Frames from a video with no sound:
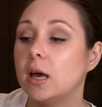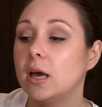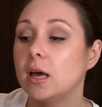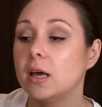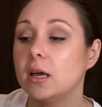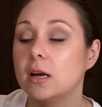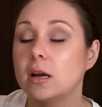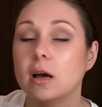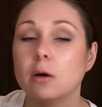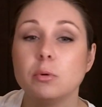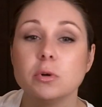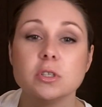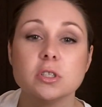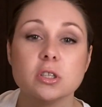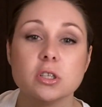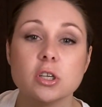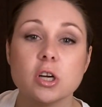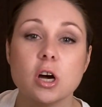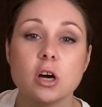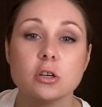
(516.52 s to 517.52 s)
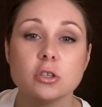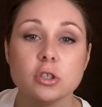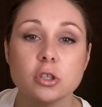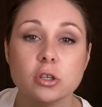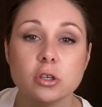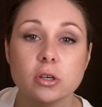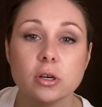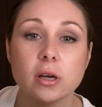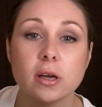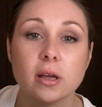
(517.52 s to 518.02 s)
And I went to the
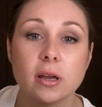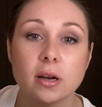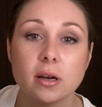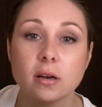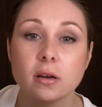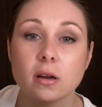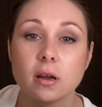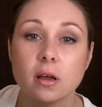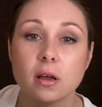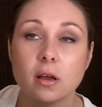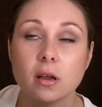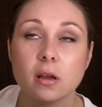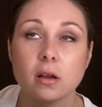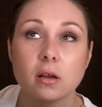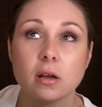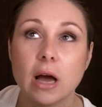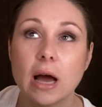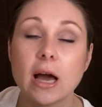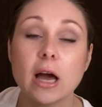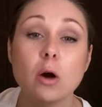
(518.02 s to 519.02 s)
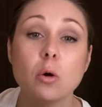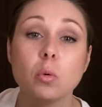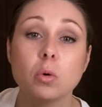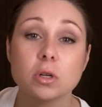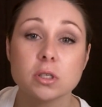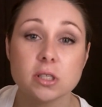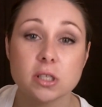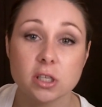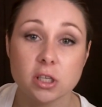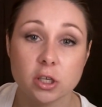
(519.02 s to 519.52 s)
doctor and I go
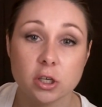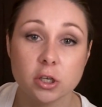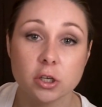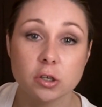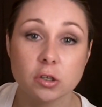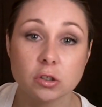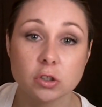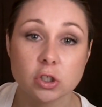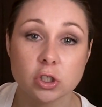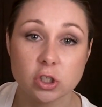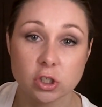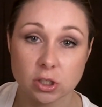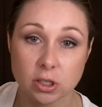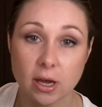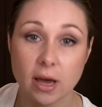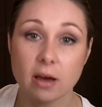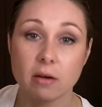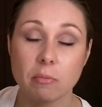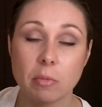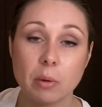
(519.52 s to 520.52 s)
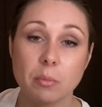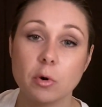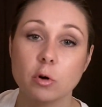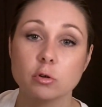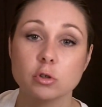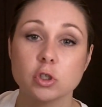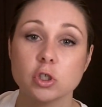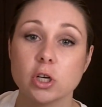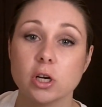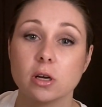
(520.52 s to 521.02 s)
once a year just to have my
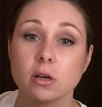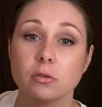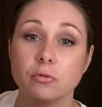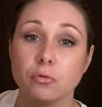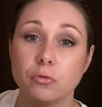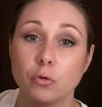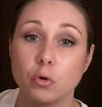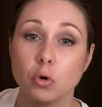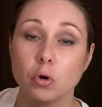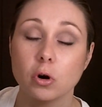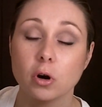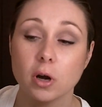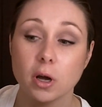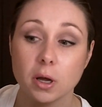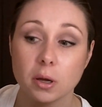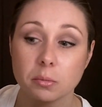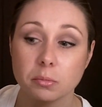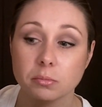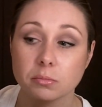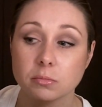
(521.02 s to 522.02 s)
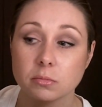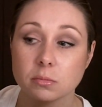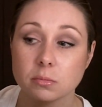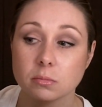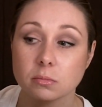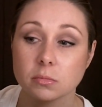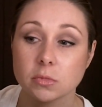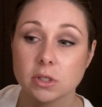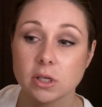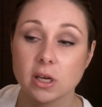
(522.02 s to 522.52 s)
moles checked for um,
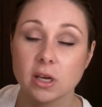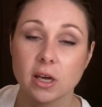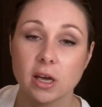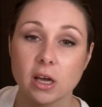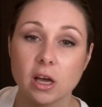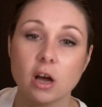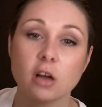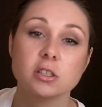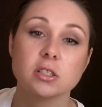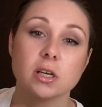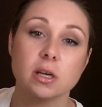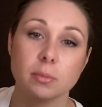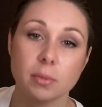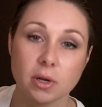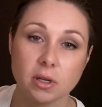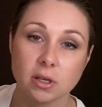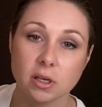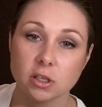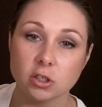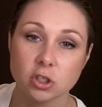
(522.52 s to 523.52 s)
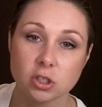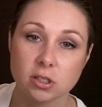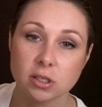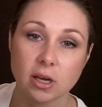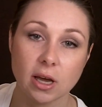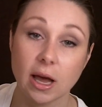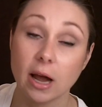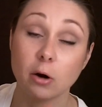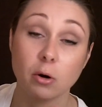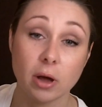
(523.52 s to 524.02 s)
skin cancer. I'll tell you about that just a
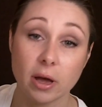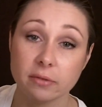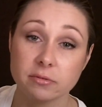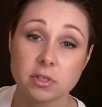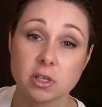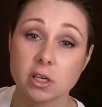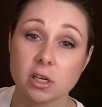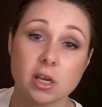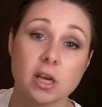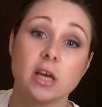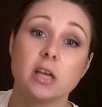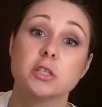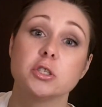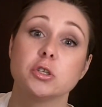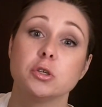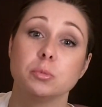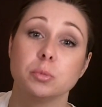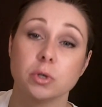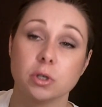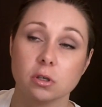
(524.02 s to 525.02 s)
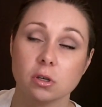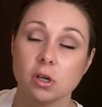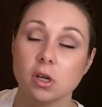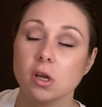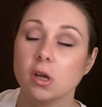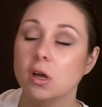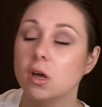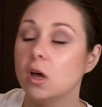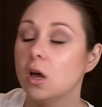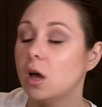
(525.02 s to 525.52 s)
second. I don't have skin cancer, but
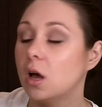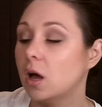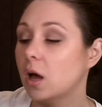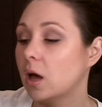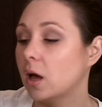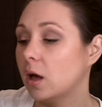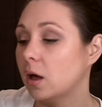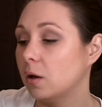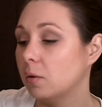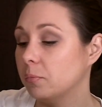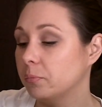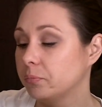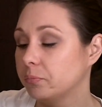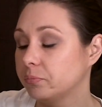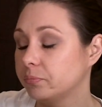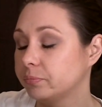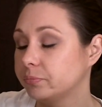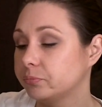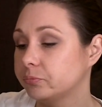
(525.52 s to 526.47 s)
um,